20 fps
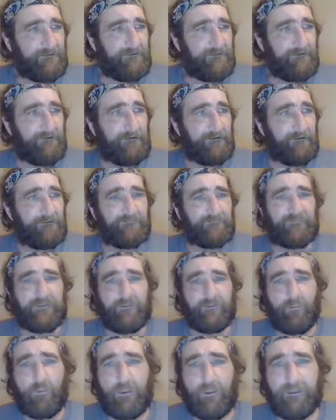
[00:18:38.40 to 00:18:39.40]

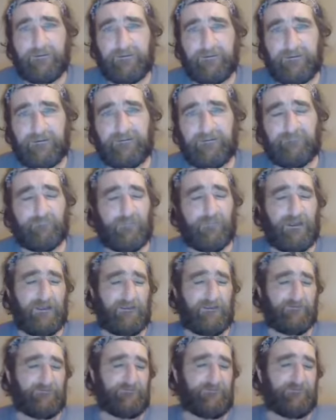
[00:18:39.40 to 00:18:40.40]
awakening
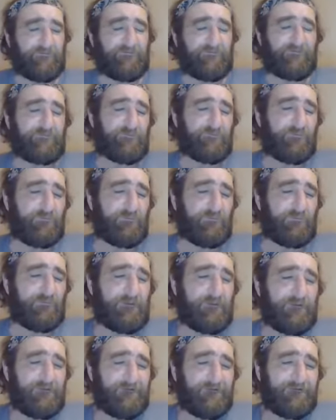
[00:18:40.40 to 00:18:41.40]
masses. So
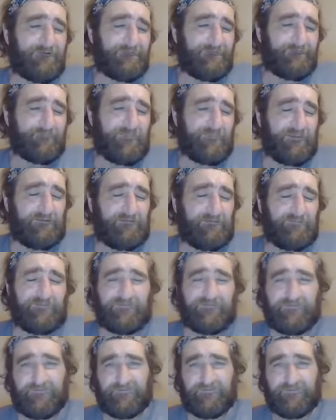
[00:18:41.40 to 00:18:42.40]

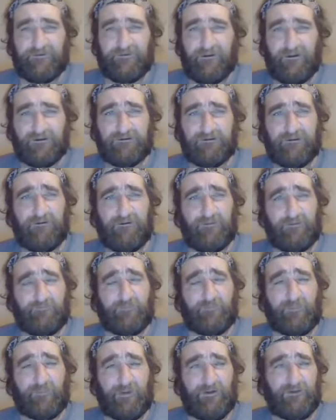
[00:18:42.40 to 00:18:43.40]
this is an
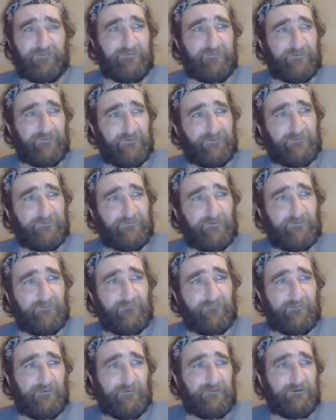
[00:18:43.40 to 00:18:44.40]
ongoing process.
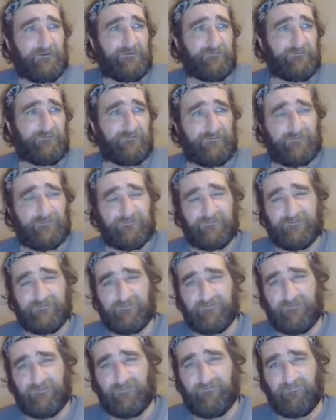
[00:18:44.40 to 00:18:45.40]
So for instance, in
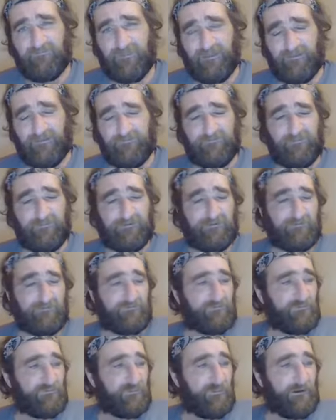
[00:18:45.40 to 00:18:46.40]

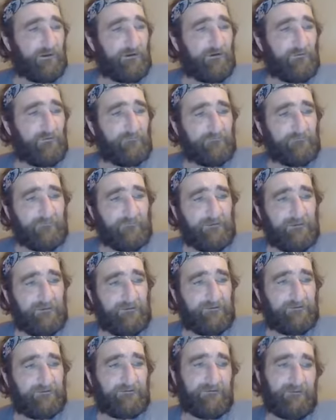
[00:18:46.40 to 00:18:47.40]
2012, you
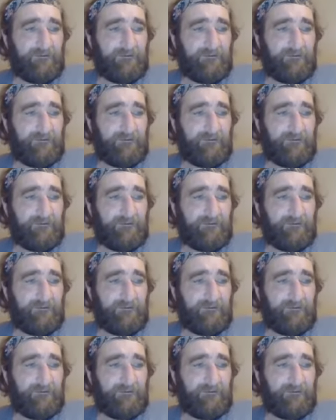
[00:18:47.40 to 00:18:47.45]
had